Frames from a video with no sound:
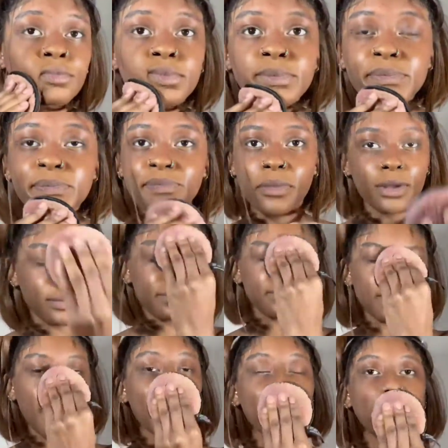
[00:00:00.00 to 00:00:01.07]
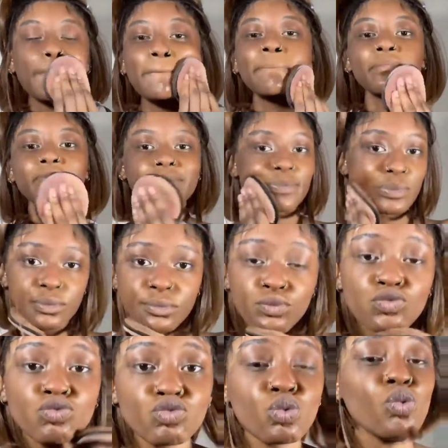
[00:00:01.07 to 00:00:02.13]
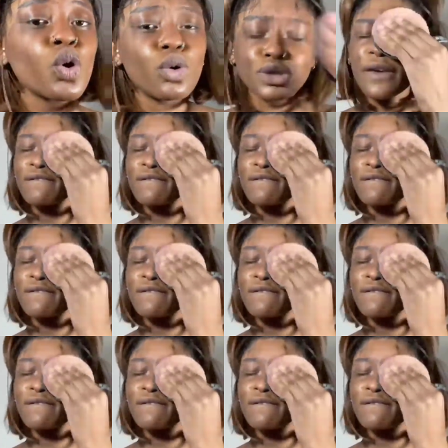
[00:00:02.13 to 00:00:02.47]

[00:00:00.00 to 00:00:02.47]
a bunch of cop radios, there was dogs. We heard a